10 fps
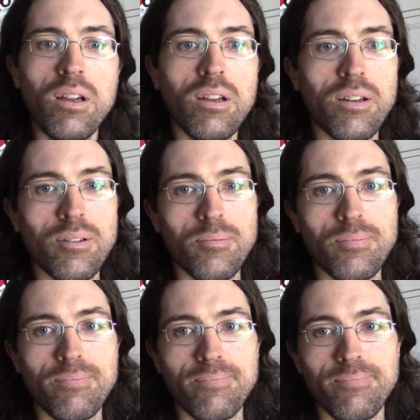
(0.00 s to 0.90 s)

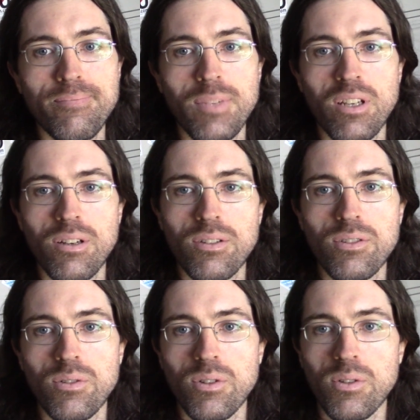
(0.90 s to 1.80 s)
and
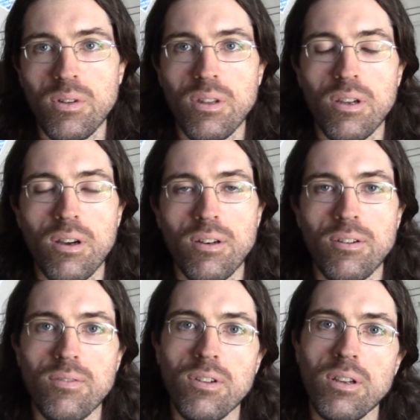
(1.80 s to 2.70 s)
also doing the
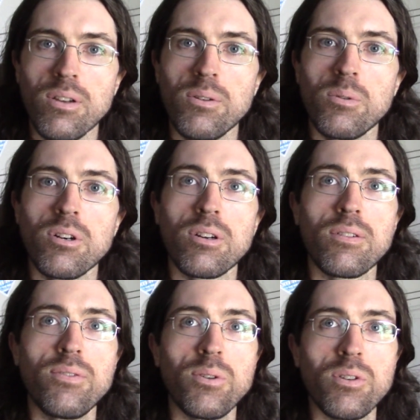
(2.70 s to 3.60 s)
audio video work
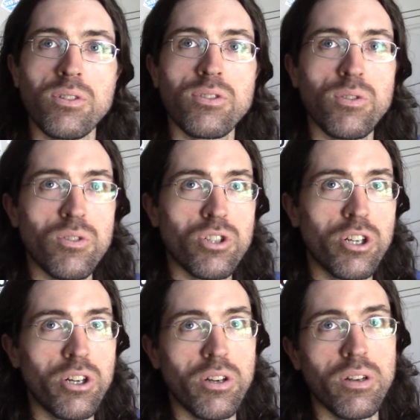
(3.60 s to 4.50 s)
for
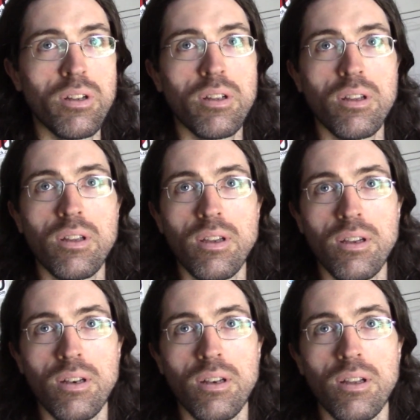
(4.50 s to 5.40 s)
Sojourn
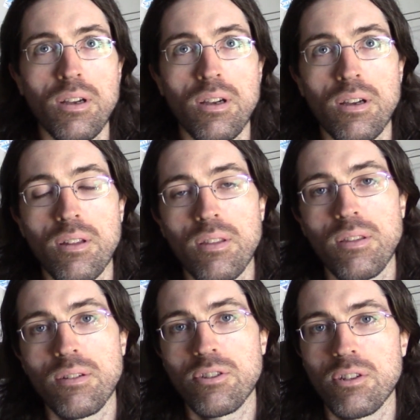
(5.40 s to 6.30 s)
and
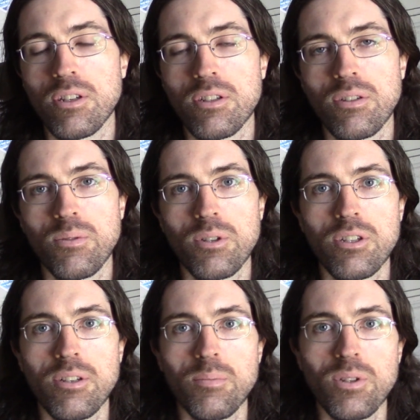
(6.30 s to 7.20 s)
the traditional
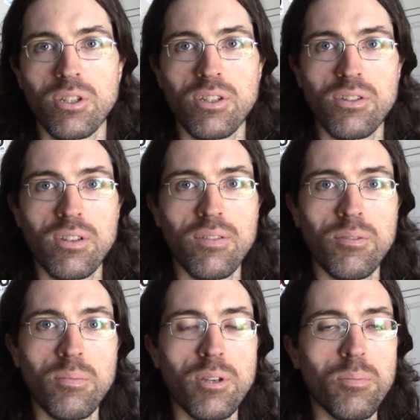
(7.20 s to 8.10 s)
worship, which has
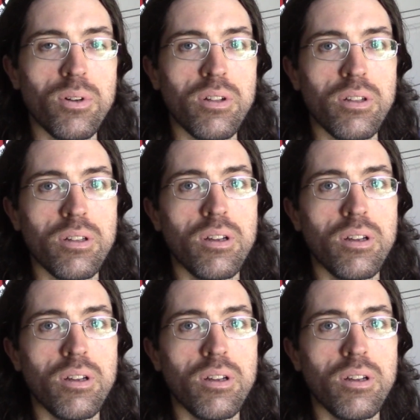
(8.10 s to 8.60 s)
given people